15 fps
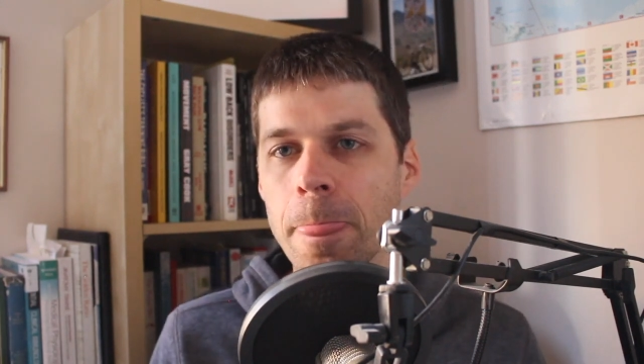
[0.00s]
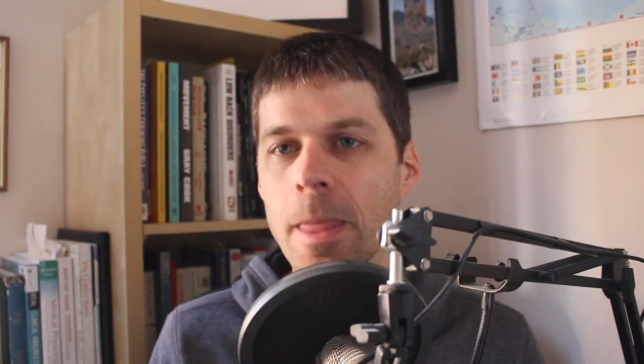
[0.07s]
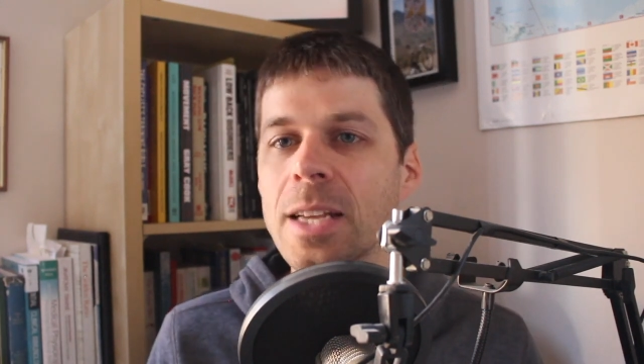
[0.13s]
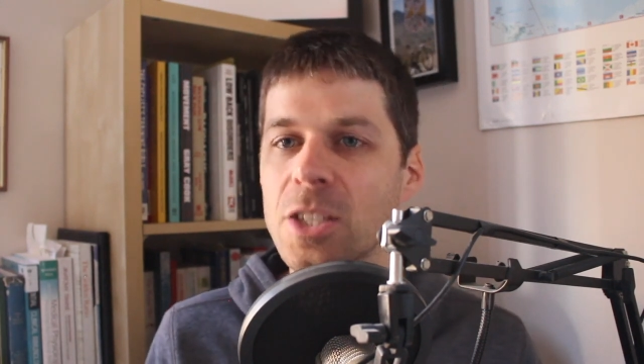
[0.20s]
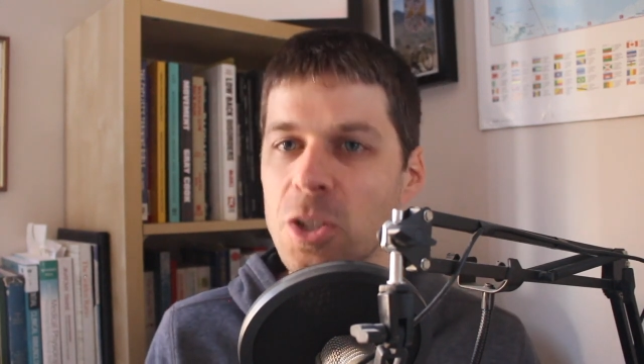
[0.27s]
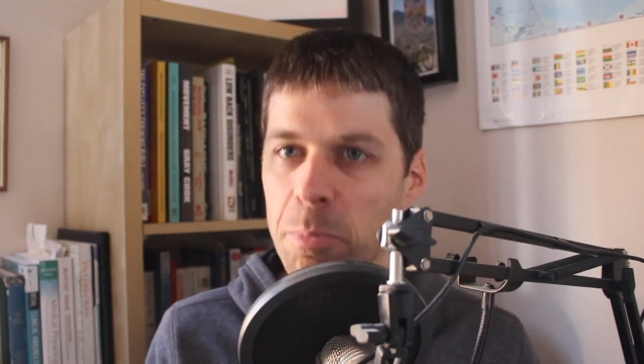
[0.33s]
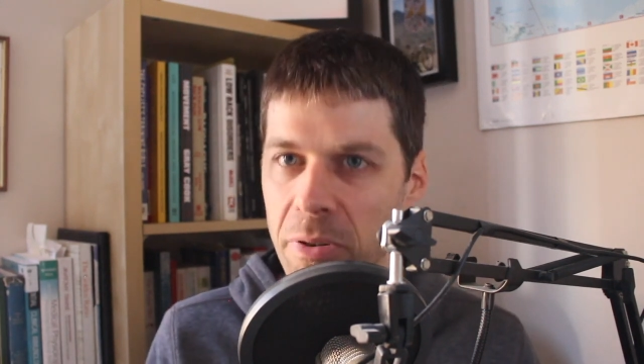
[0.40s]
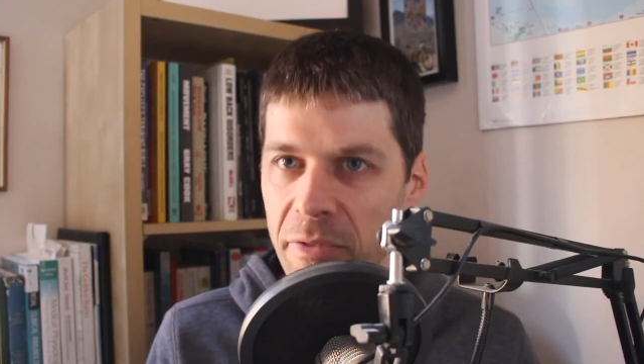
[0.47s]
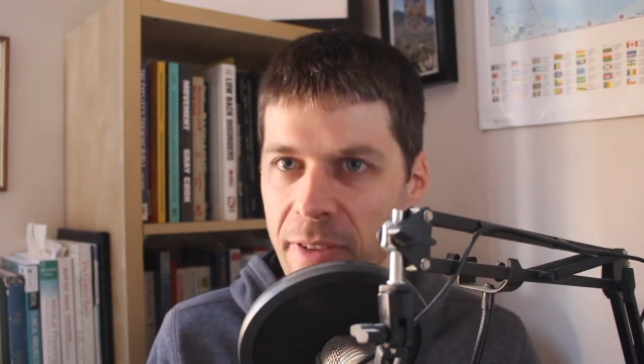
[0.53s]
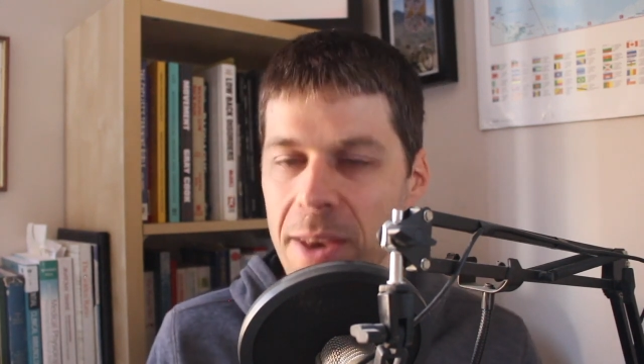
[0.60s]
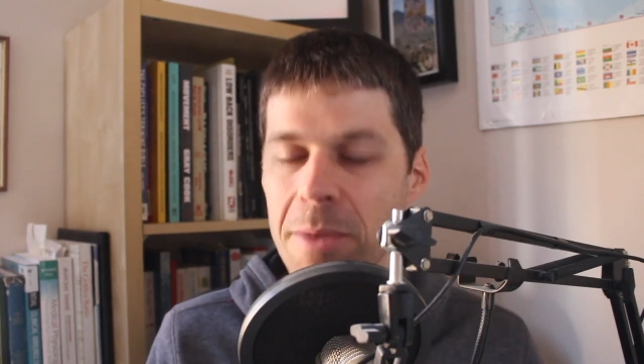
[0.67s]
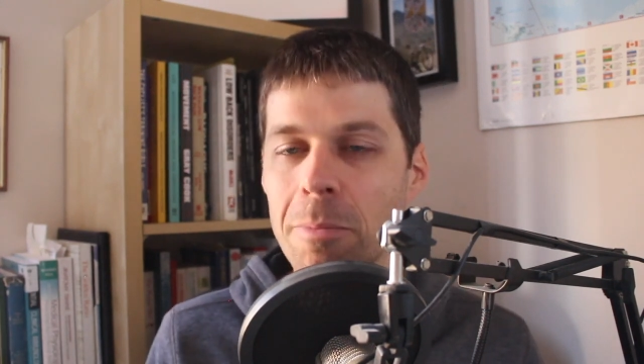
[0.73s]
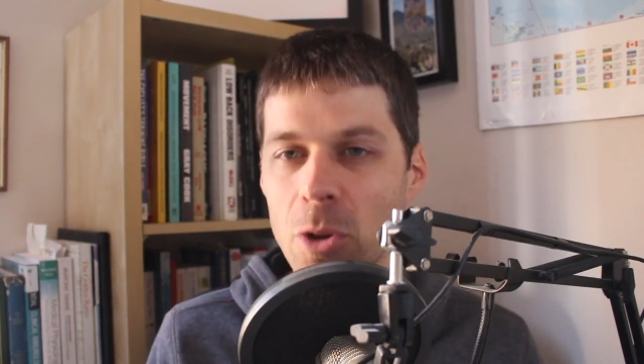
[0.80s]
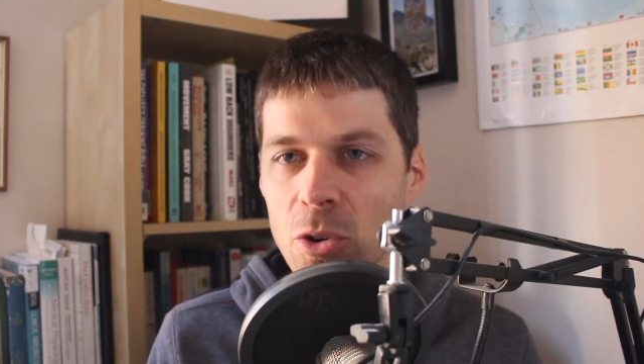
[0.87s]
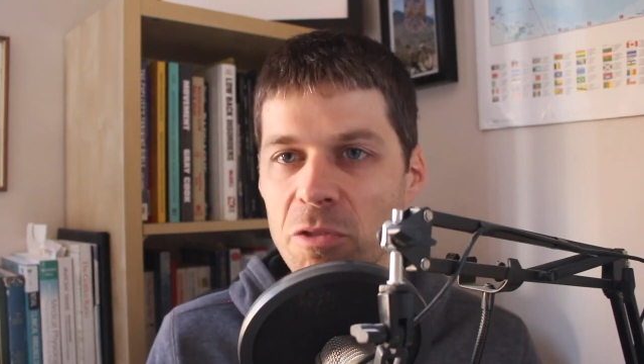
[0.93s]
Is to
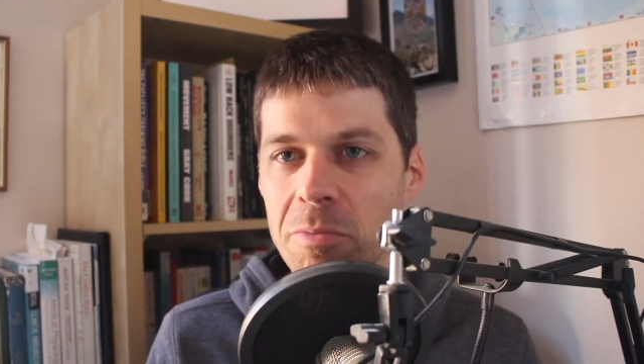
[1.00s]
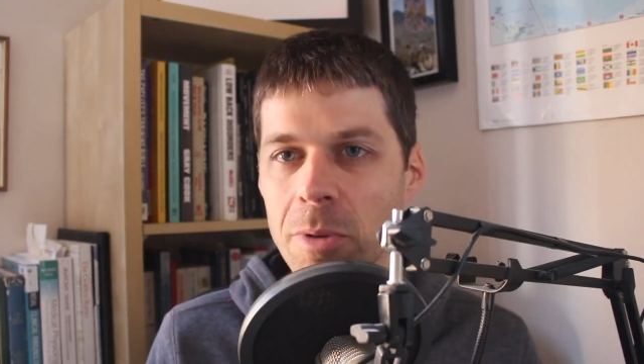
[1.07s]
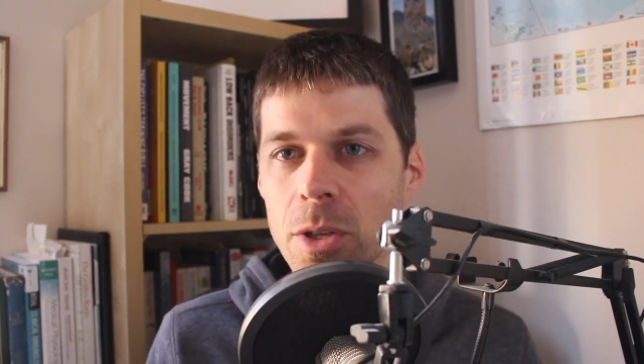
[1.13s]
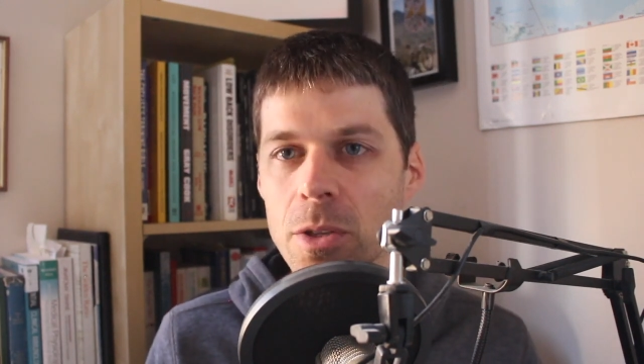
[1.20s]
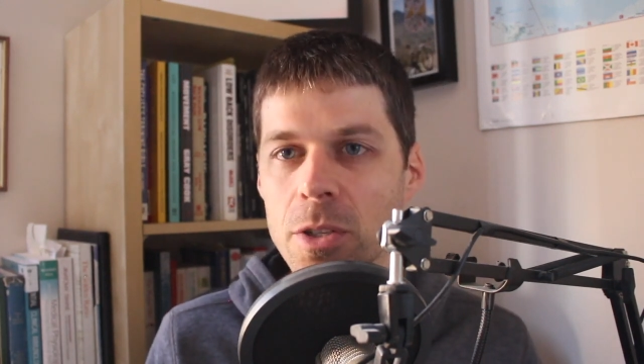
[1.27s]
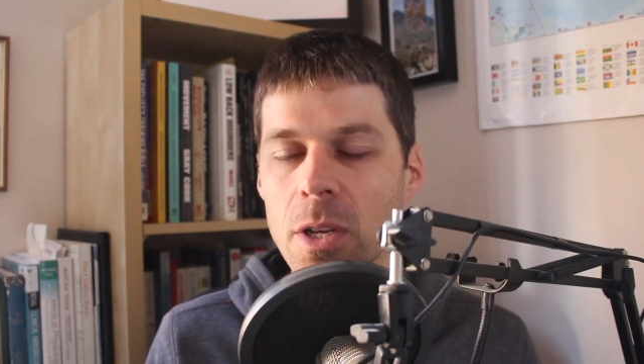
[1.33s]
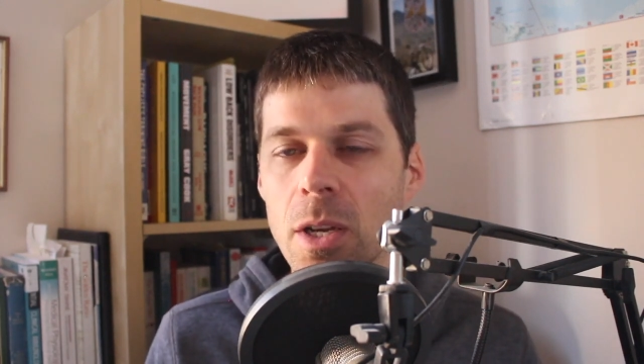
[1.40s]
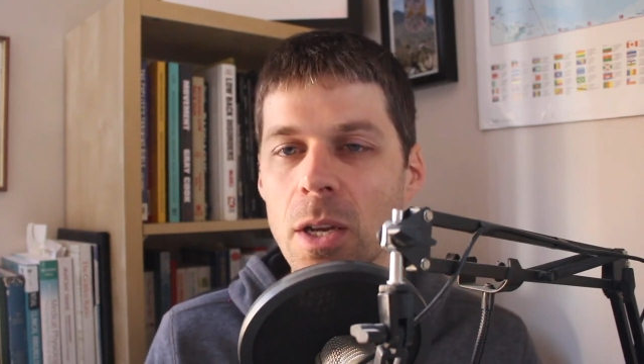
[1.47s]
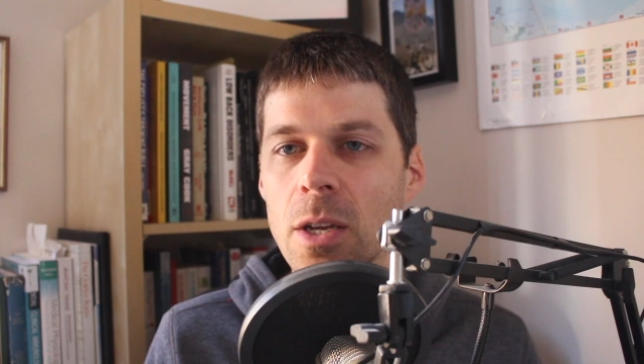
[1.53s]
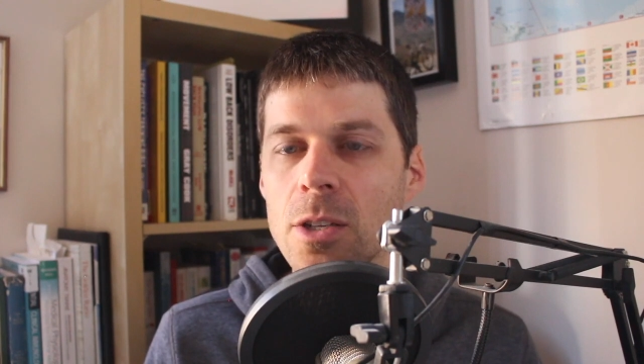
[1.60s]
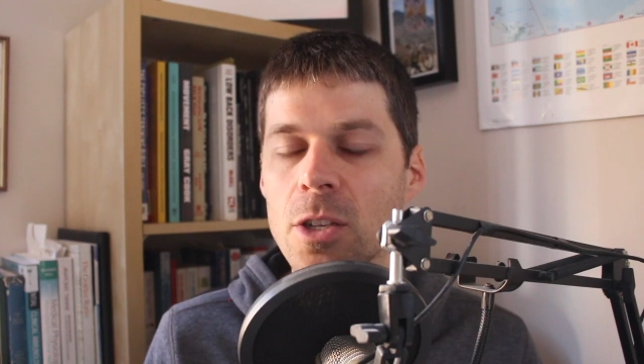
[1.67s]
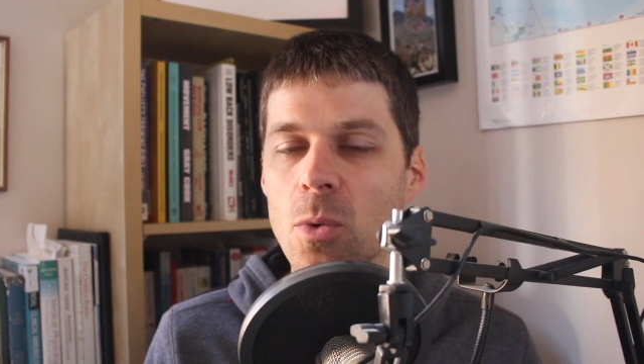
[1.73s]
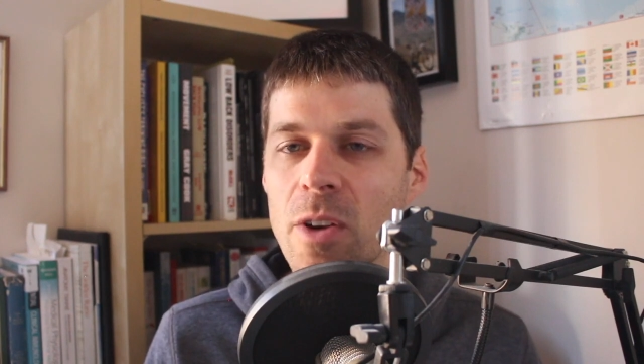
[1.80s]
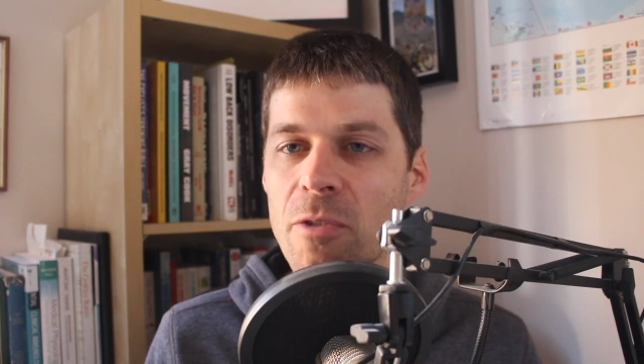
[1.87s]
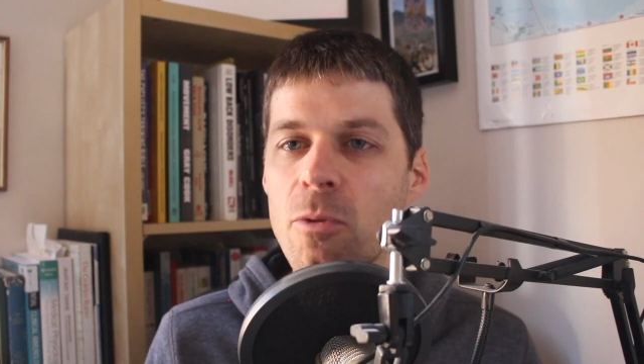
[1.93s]
prevent movement.
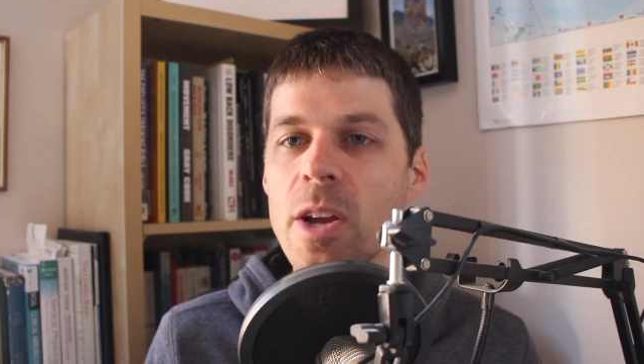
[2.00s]
So if